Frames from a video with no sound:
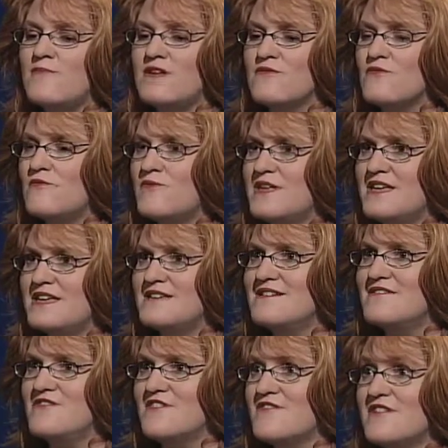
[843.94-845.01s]
it will be
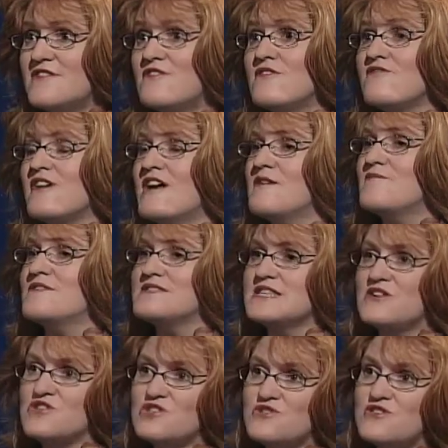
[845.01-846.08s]
in the center of campus on
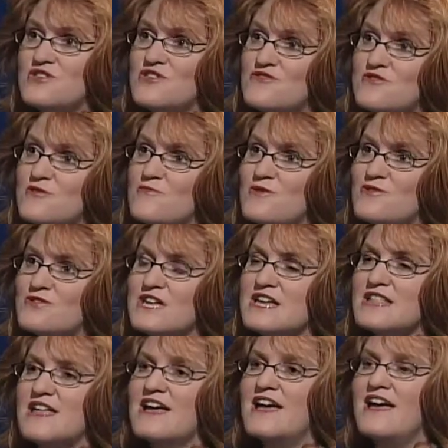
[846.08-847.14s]
our student union
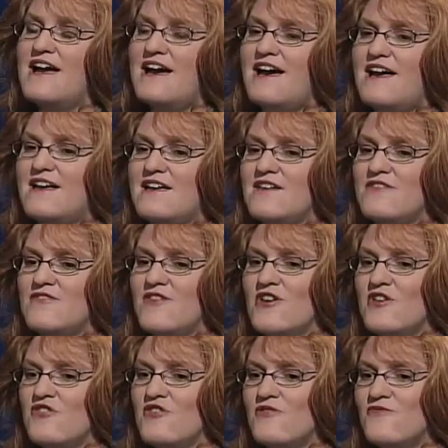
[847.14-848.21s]
building, and
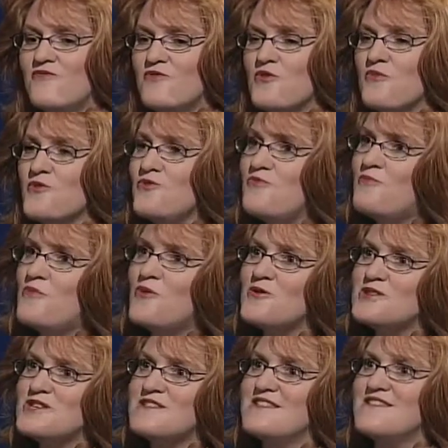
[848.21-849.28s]
the, the roof
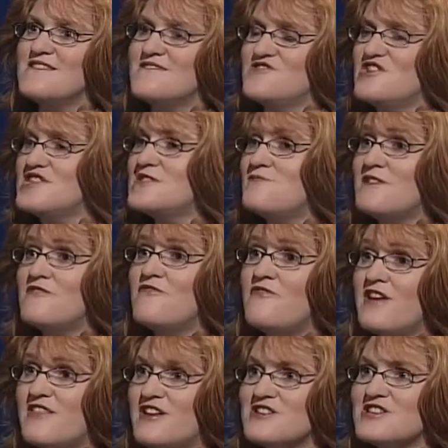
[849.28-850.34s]
portion has just been
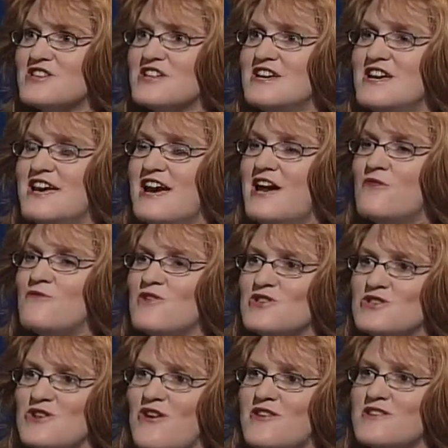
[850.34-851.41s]
finished, and we're
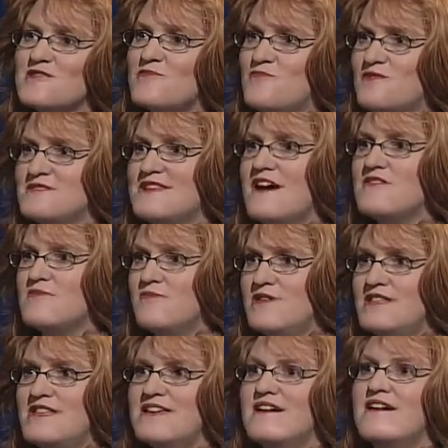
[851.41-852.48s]
starting to put down the
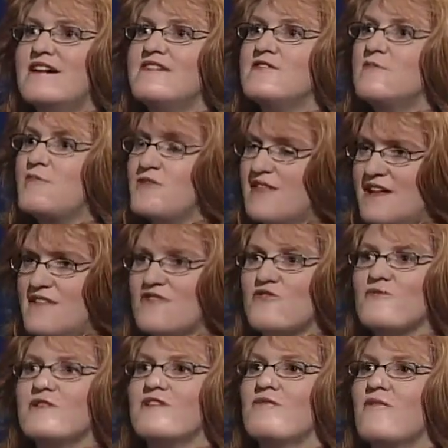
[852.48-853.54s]
media, and the plants will
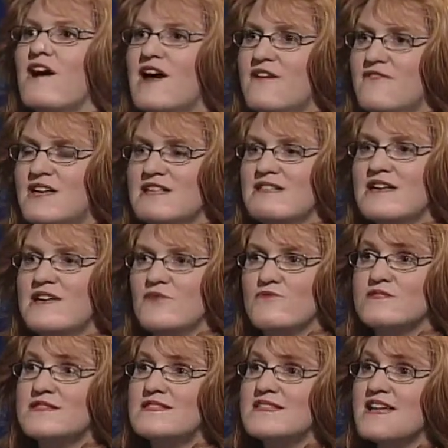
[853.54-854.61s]
be arriving
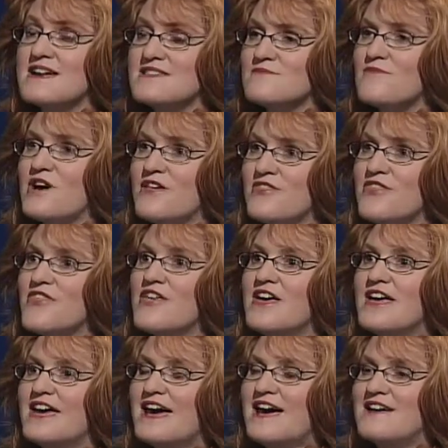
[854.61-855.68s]
within the next month,
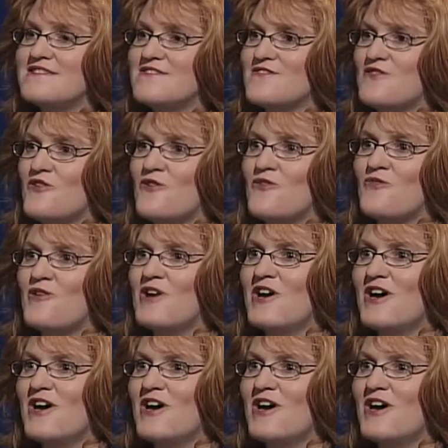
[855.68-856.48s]
and so